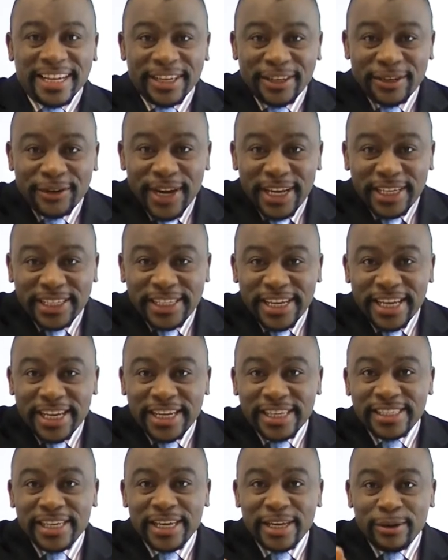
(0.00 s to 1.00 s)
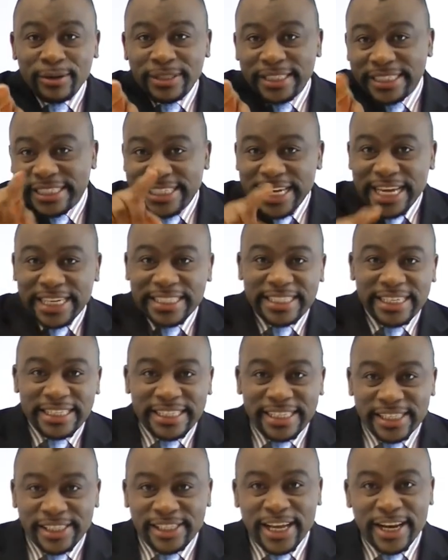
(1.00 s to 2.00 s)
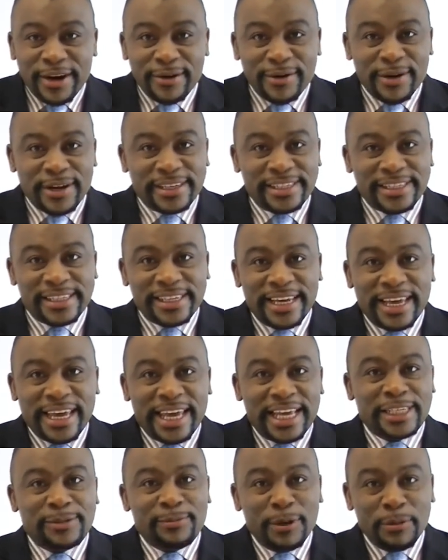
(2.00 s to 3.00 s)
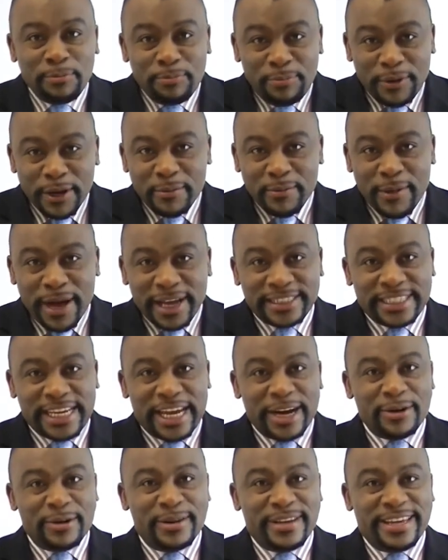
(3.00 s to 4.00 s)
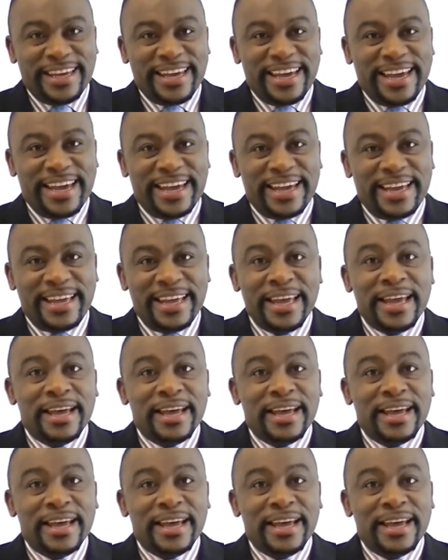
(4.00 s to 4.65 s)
Greetings, you sexy degenerates. It's me, Big Man Tyrone here.